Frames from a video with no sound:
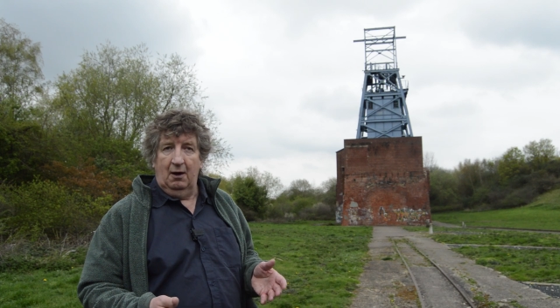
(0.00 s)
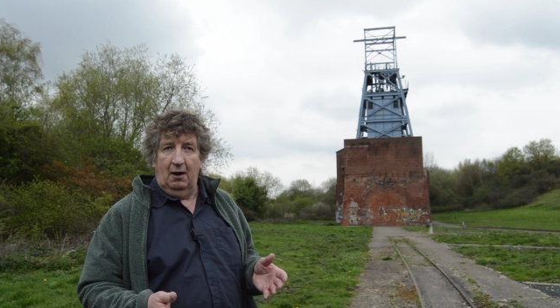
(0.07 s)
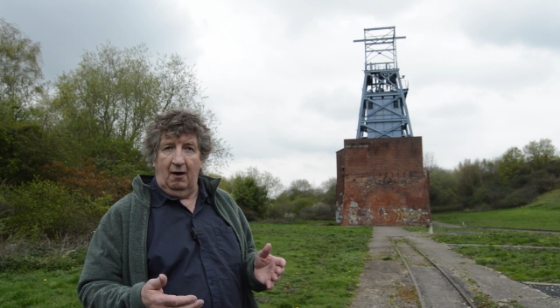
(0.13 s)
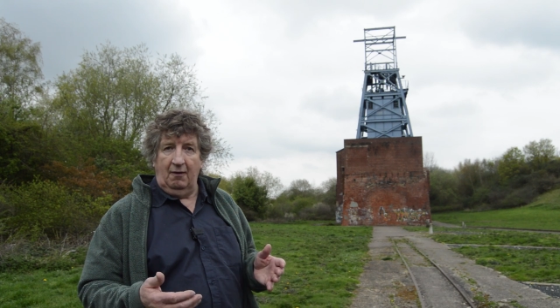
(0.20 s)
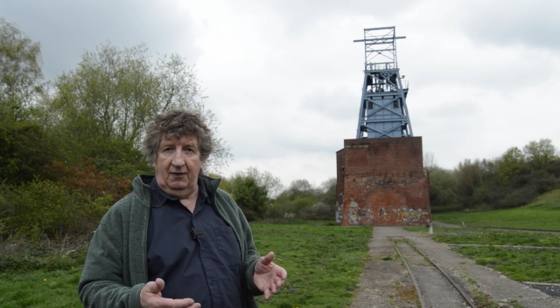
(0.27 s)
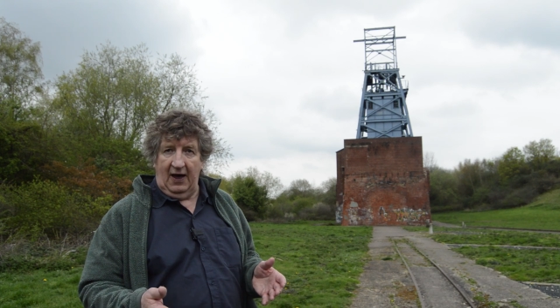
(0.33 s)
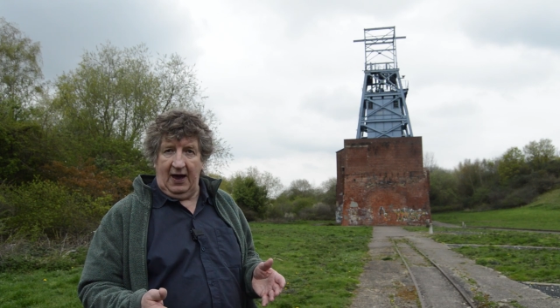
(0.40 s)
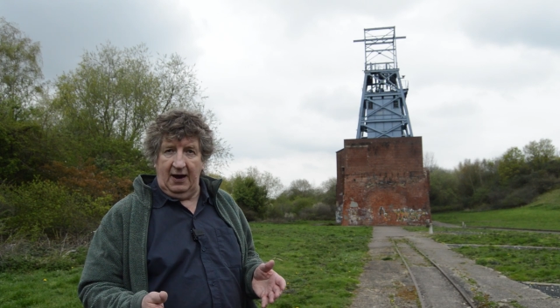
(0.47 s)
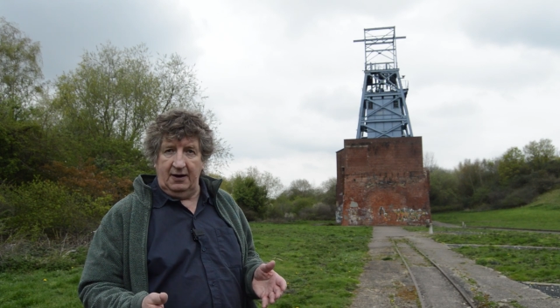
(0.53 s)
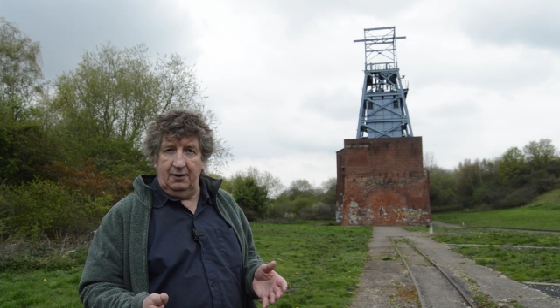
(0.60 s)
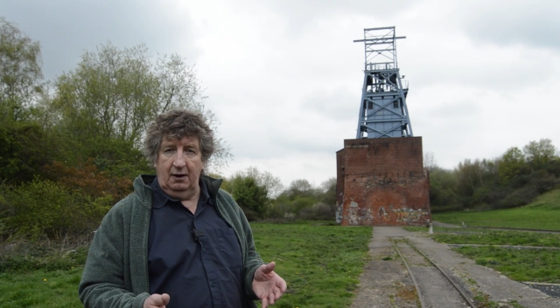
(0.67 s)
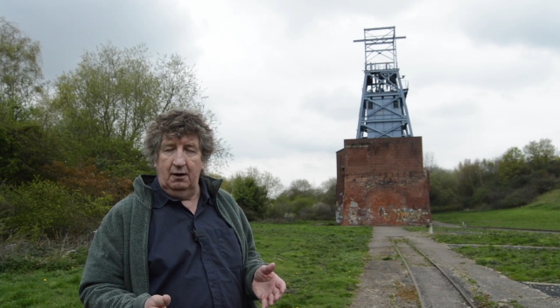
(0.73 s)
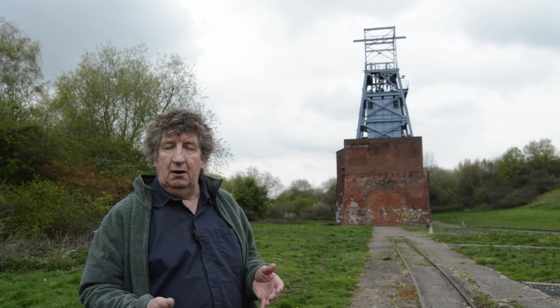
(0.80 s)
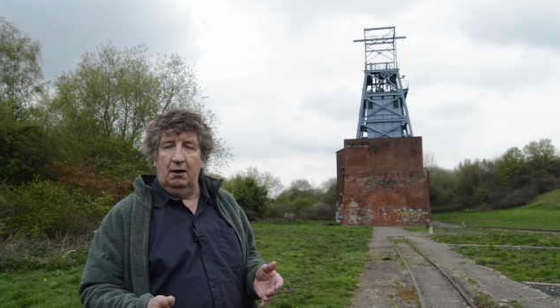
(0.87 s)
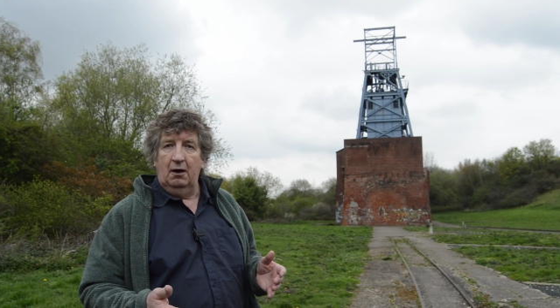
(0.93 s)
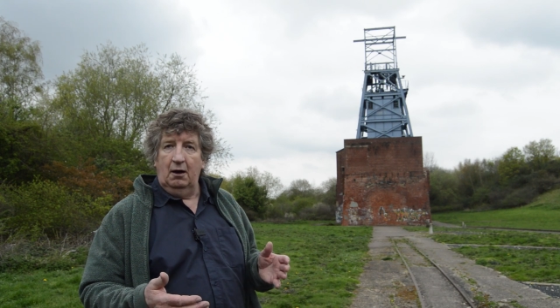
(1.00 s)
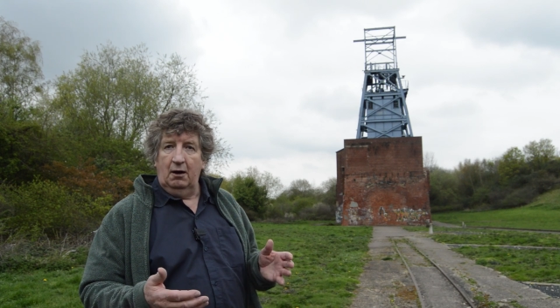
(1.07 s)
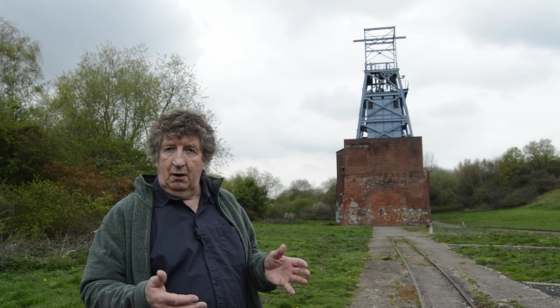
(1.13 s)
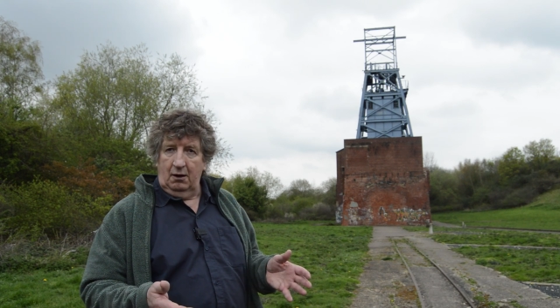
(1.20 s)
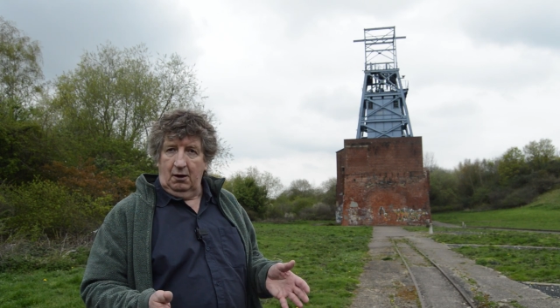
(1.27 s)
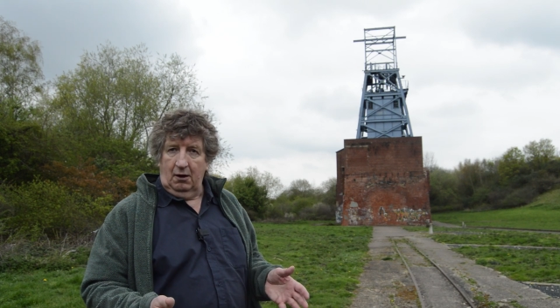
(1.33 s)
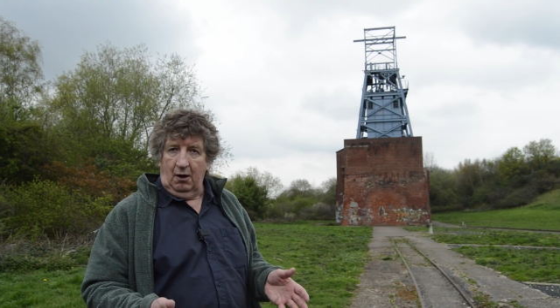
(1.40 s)
and then
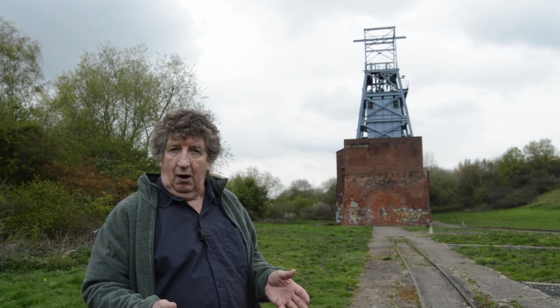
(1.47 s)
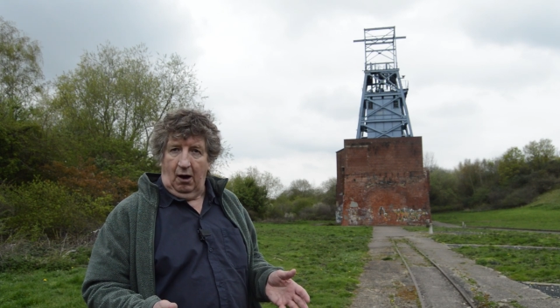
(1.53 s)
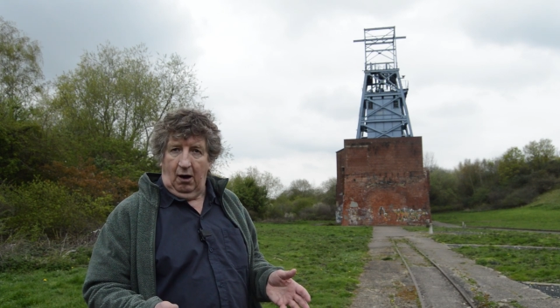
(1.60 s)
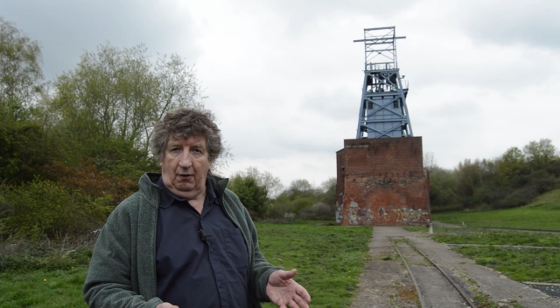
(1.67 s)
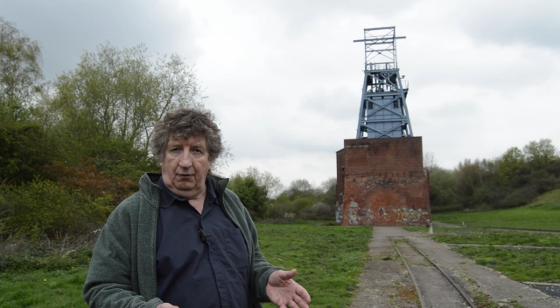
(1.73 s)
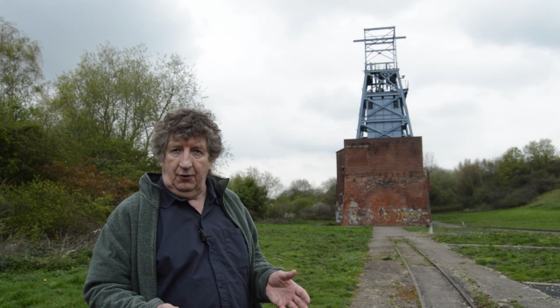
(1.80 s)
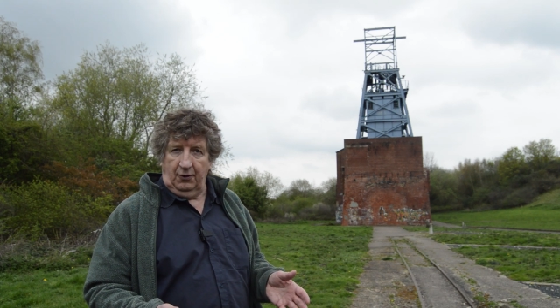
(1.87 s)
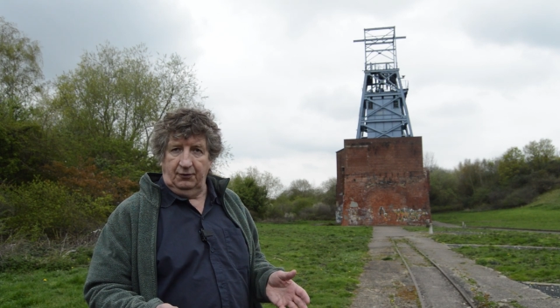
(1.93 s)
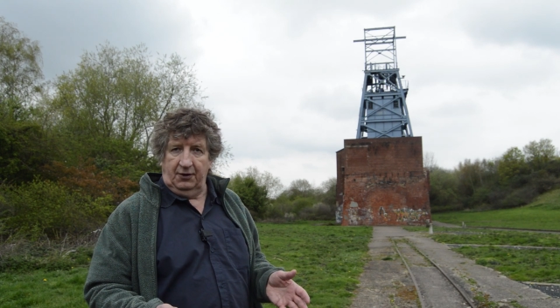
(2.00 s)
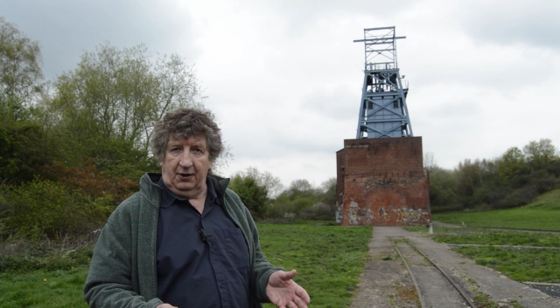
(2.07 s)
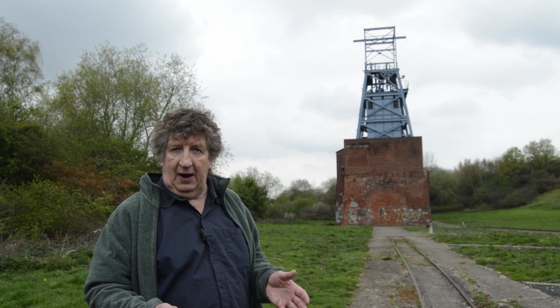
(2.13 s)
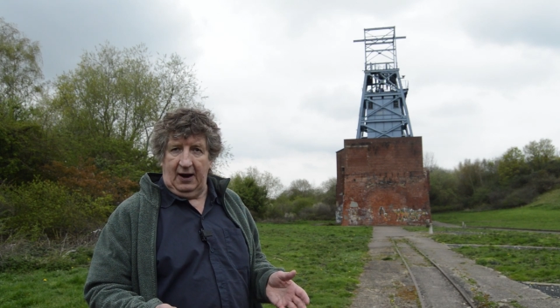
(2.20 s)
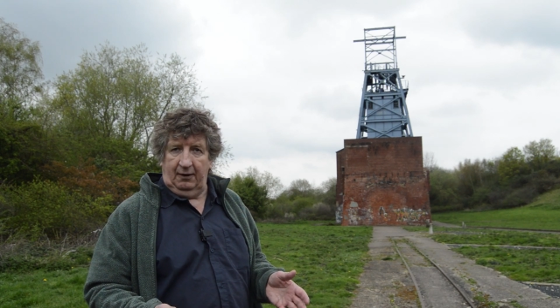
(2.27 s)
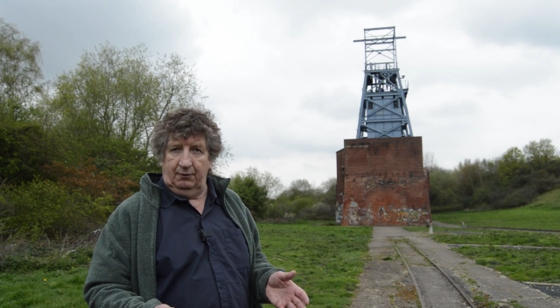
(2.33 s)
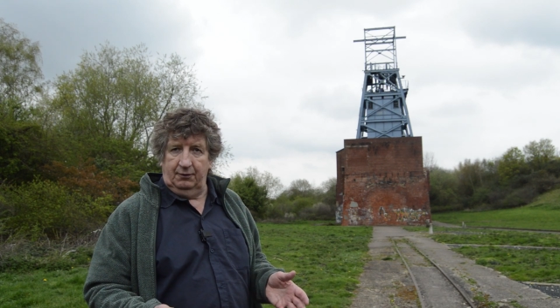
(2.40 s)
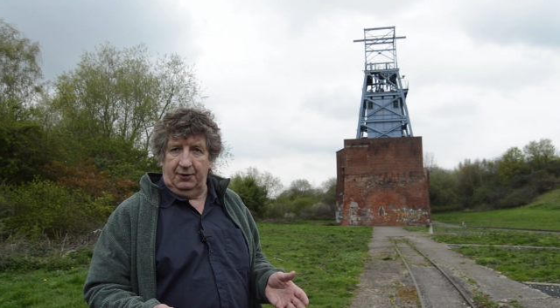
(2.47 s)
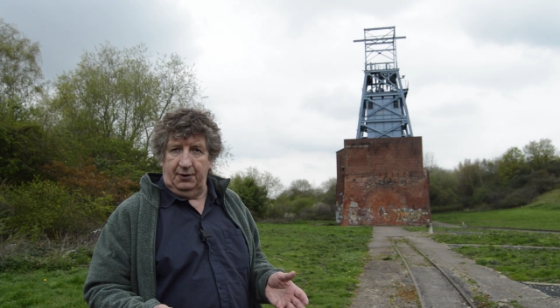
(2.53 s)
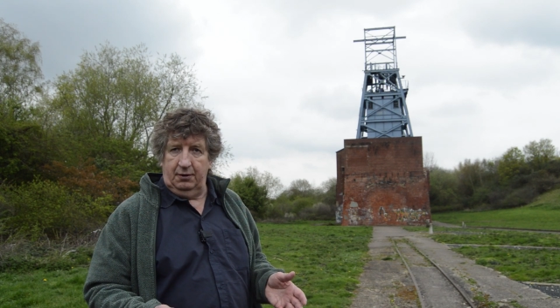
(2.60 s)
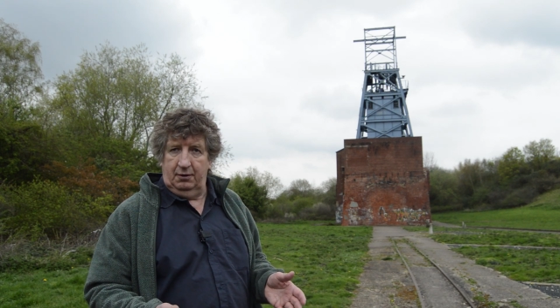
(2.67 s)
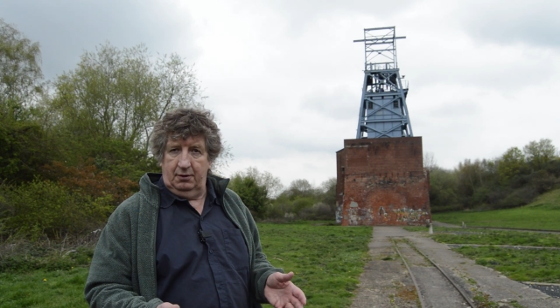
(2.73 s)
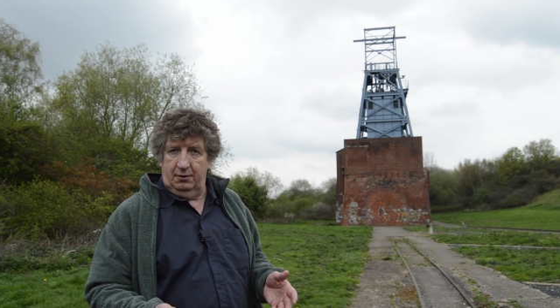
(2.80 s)
on the underground